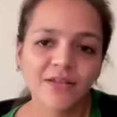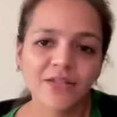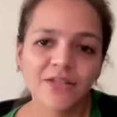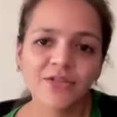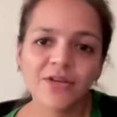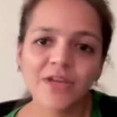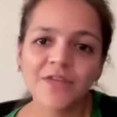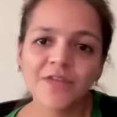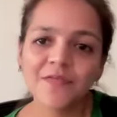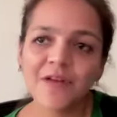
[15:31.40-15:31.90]

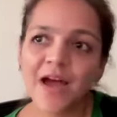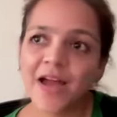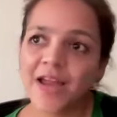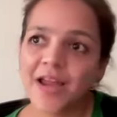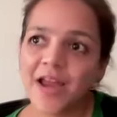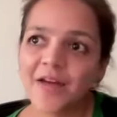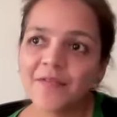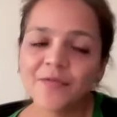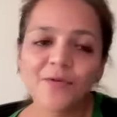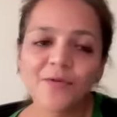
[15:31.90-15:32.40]
So if I
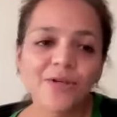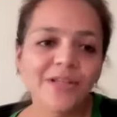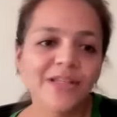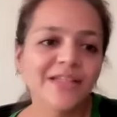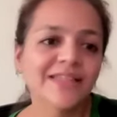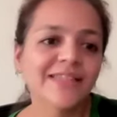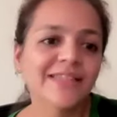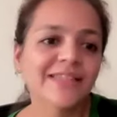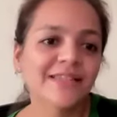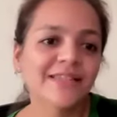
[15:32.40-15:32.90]
have to
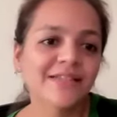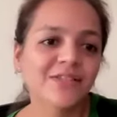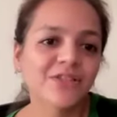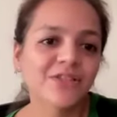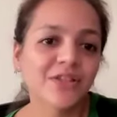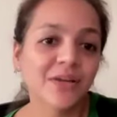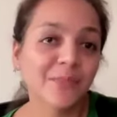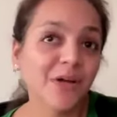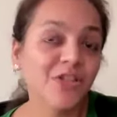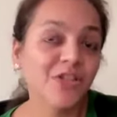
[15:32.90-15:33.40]
teach
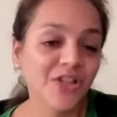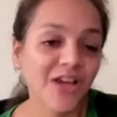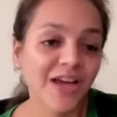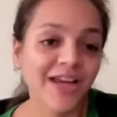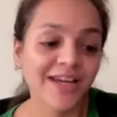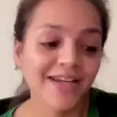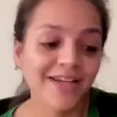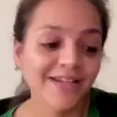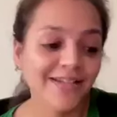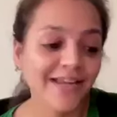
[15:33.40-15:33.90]
my
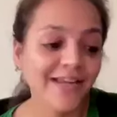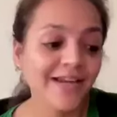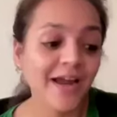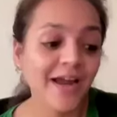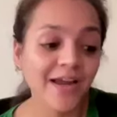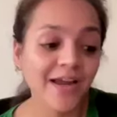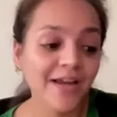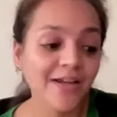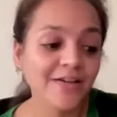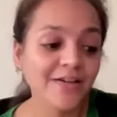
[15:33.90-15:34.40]
child, like
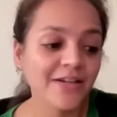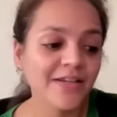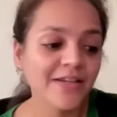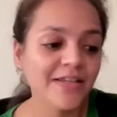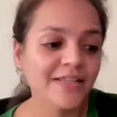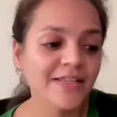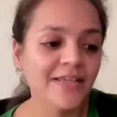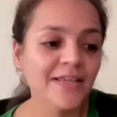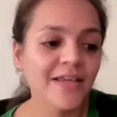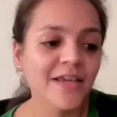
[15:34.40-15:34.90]
I'll
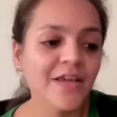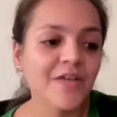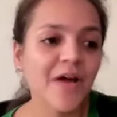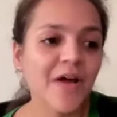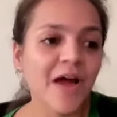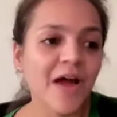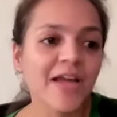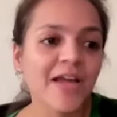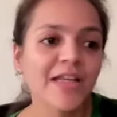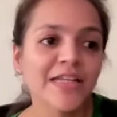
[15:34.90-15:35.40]
really say, if
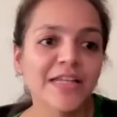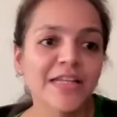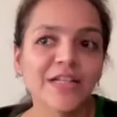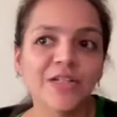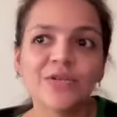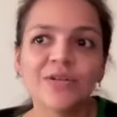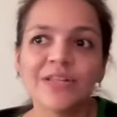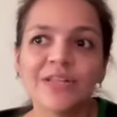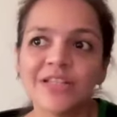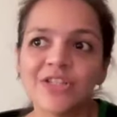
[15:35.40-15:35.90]
I
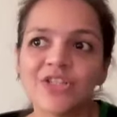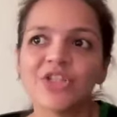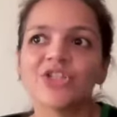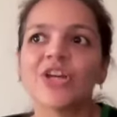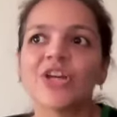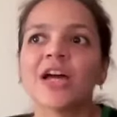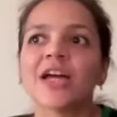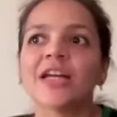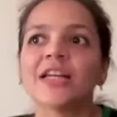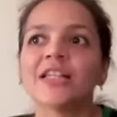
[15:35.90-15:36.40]
need to teach a
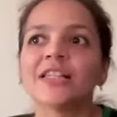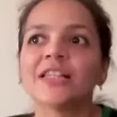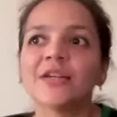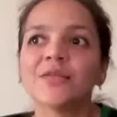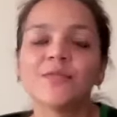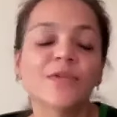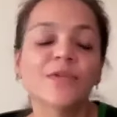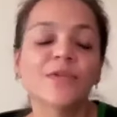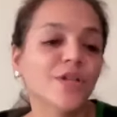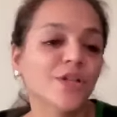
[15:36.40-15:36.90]
child
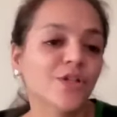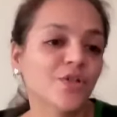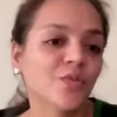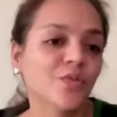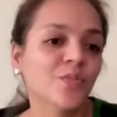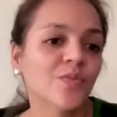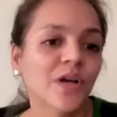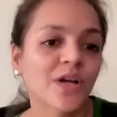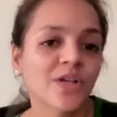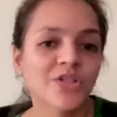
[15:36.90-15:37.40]
that we need
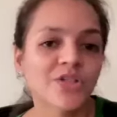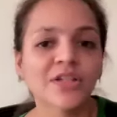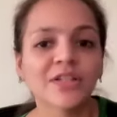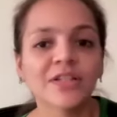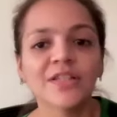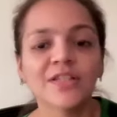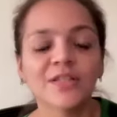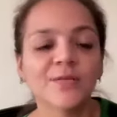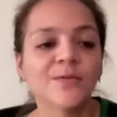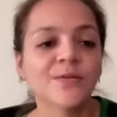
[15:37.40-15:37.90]
to brush at
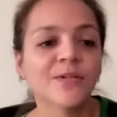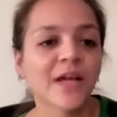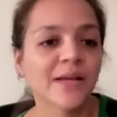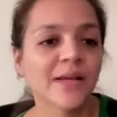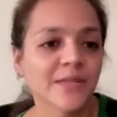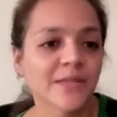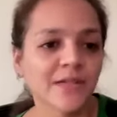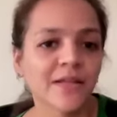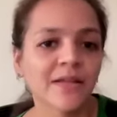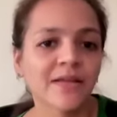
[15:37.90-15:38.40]
least 2
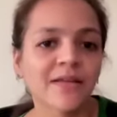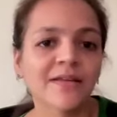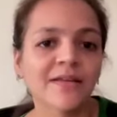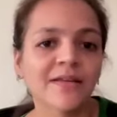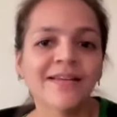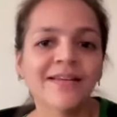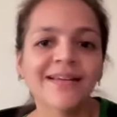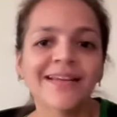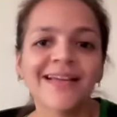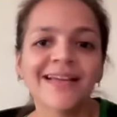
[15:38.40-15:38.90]
times a
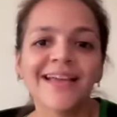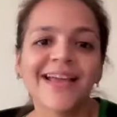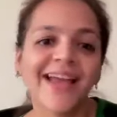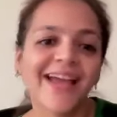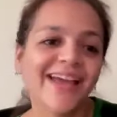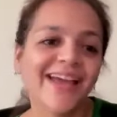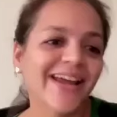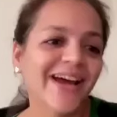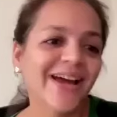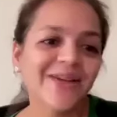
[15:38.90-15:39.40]
day,
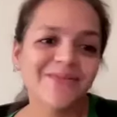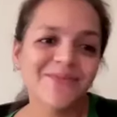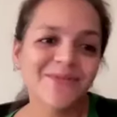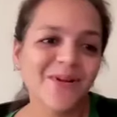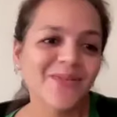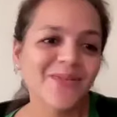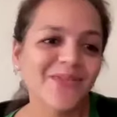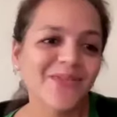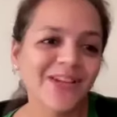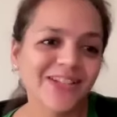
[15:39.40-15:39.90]
and I am
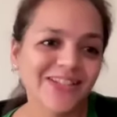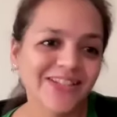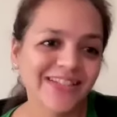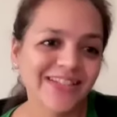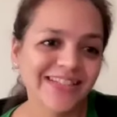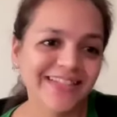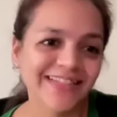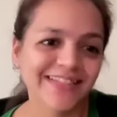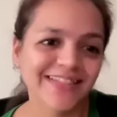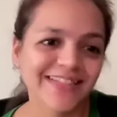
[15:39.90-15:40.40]
not
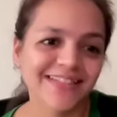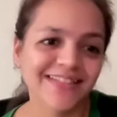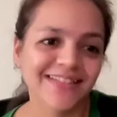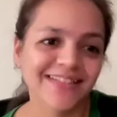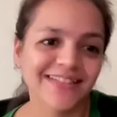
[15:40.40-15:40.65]
brushing,